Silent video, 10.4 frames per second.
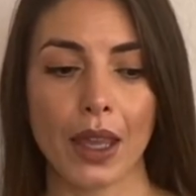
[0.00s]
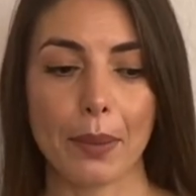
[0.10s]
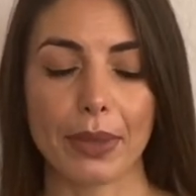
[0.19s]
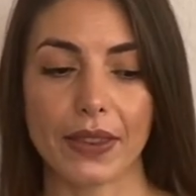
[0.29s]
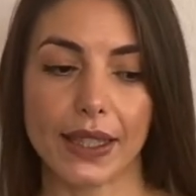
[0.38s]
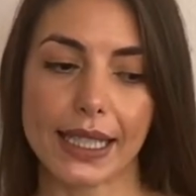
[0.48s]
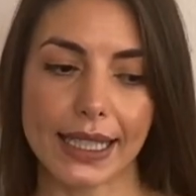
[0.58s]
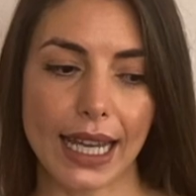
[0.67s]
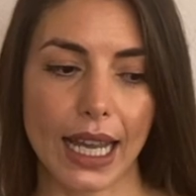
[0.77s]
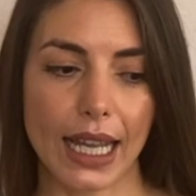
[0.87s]
But
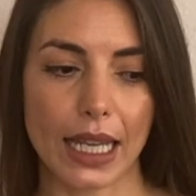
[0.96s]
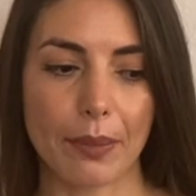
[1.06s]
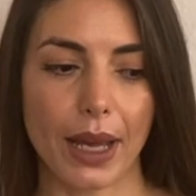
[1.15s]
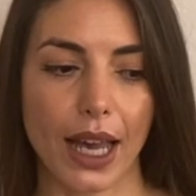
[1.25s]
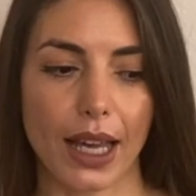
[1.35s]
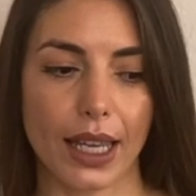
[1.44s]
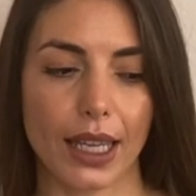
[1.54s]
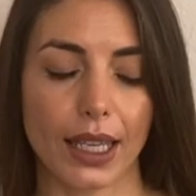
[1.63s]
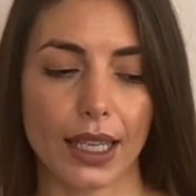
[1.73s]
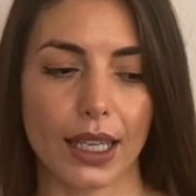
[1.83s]
this time
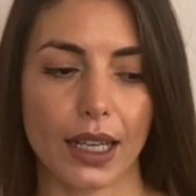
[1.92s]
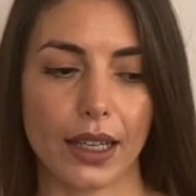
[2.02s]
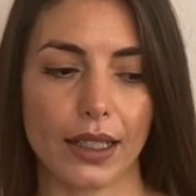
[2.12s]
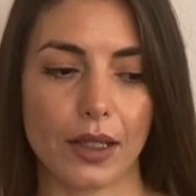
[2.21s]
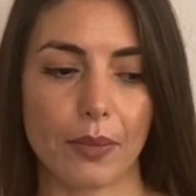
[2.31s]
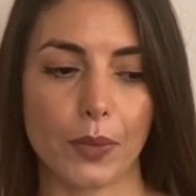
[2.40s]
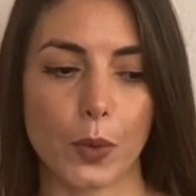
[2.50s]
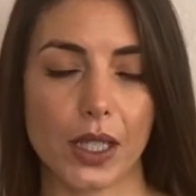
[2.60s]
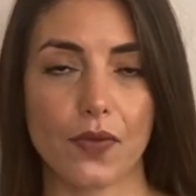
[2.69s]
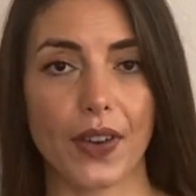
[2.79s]
I
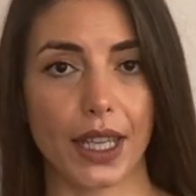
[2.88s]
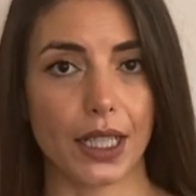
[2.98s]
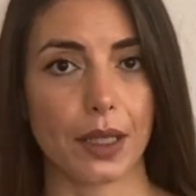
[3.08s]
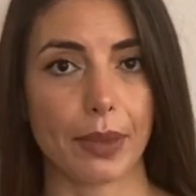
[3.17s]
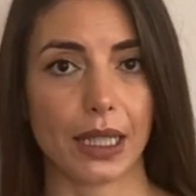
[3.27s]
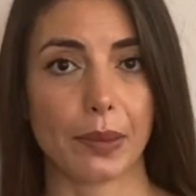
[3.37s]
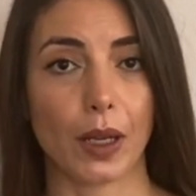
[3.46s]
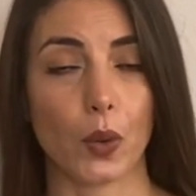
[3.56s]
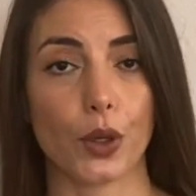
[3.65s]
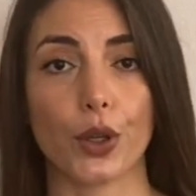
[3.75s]
was invited to place my
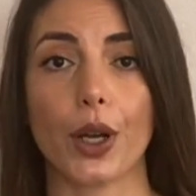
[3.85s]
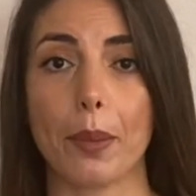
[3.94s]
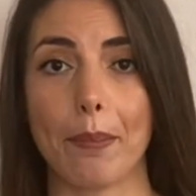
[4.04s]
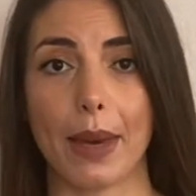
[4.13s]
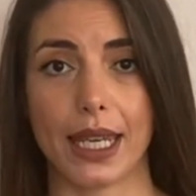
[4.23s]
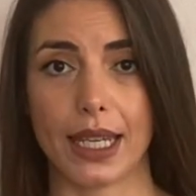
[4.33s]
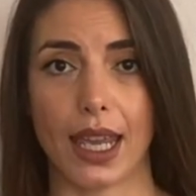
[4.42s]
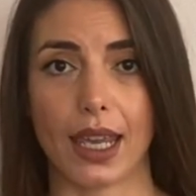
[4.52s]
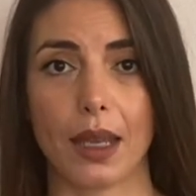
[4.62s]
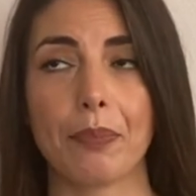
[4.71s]
order on
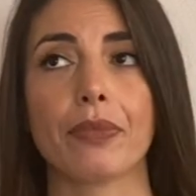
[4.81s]
Monday.